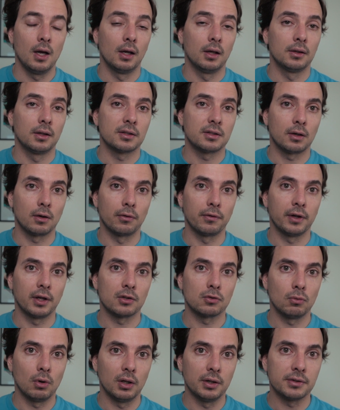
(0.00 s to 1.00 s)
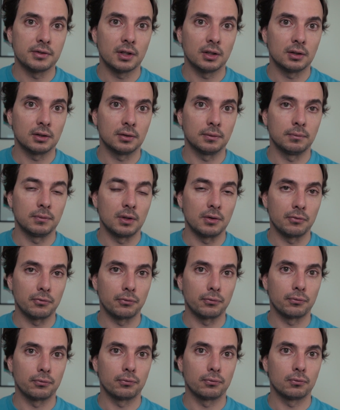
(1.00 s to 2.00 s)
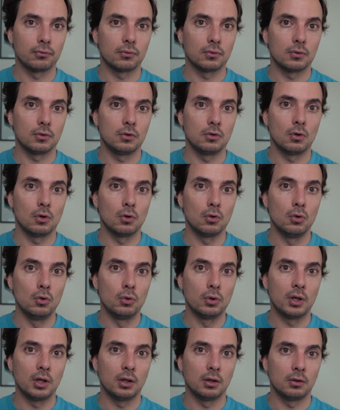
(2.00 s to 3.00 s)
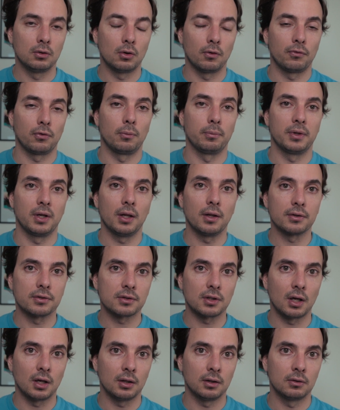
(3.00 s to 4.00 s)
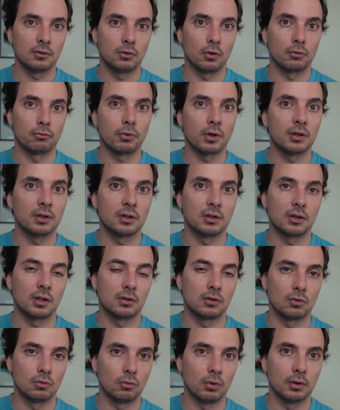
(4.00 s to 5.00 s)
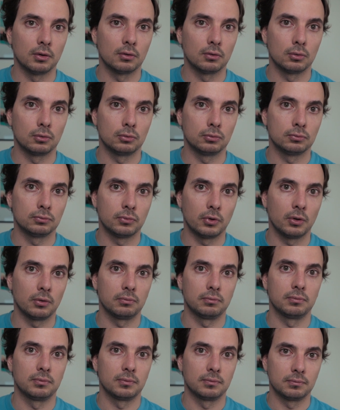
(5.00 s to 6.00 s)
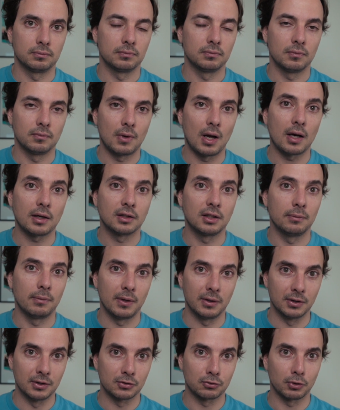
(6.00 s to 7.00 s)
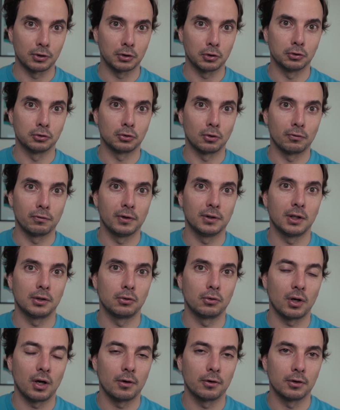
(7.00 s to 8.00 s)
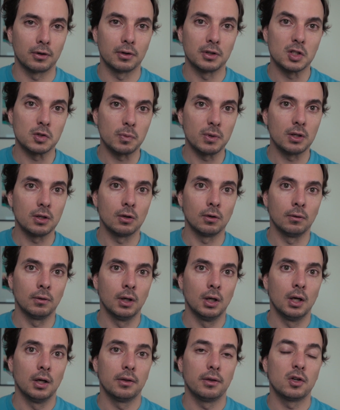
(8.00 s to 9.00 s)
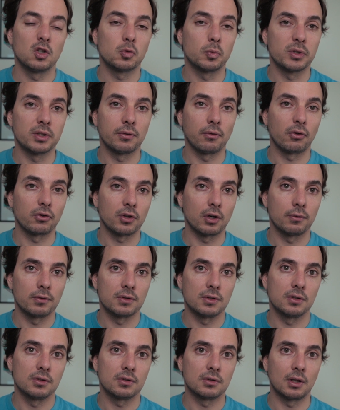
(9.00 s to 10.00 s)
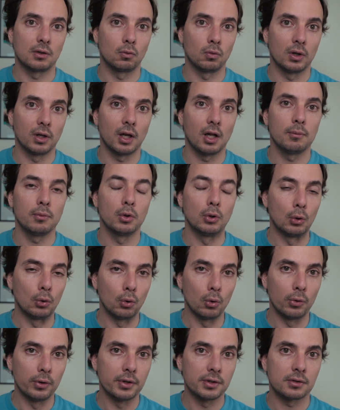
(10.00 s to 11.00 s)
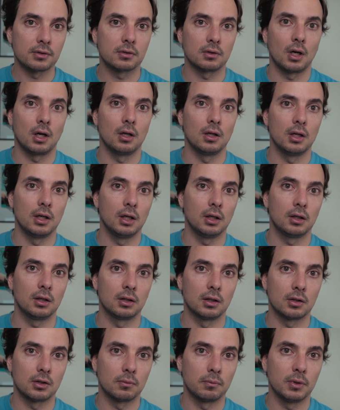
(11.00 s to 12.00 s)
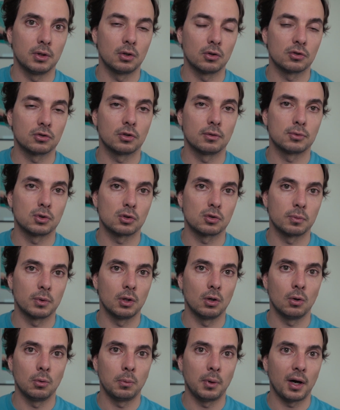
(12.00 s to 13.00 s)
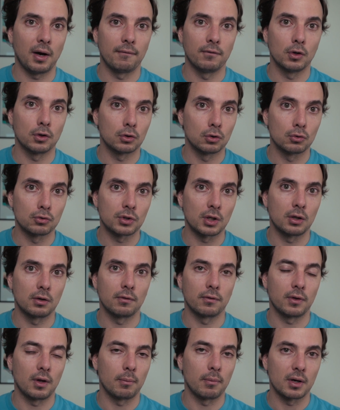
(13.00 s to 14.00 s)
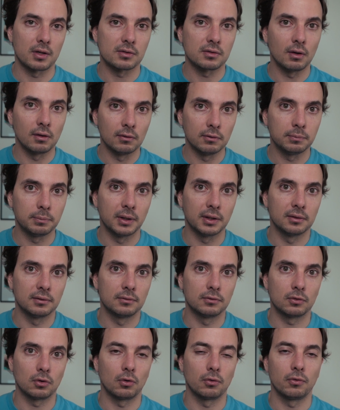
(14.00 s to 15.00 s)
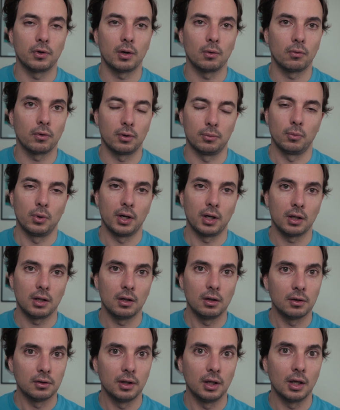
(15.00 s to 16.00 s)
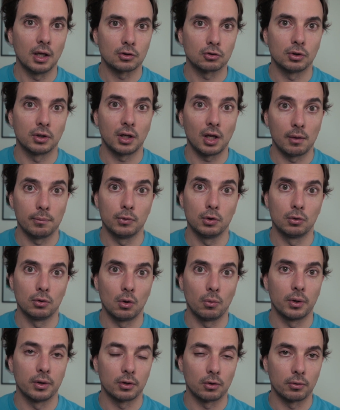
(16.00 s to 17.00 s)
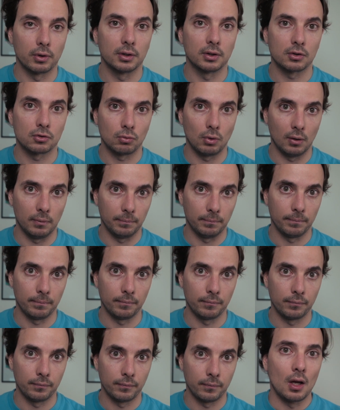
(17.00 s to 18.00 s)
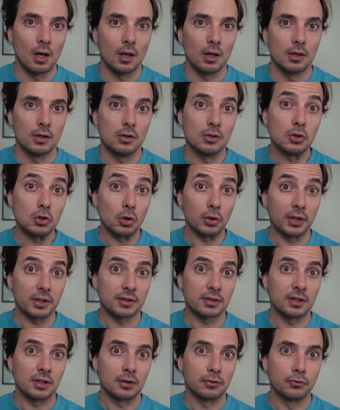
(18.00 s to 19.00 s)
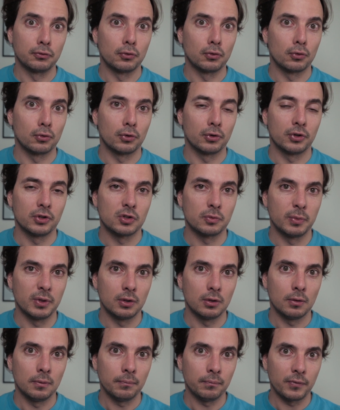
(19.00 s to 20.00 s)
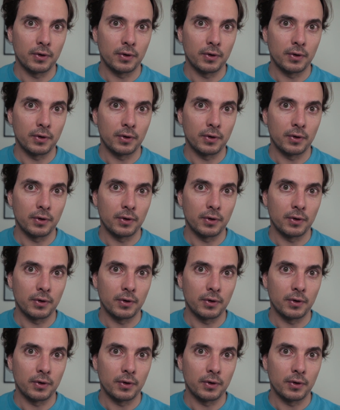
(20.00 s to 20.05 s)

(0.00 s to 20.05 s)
The second thing as well is that if you're looking from the other side, you're renting and you want to activate this rent control thing that you heard in this video, there are specific services that will help you to do this. I'll link in the video descriptions below. I have not used any of them myself, but so far from what I hear, they actually help you lower your rent as well. So that's it for this video.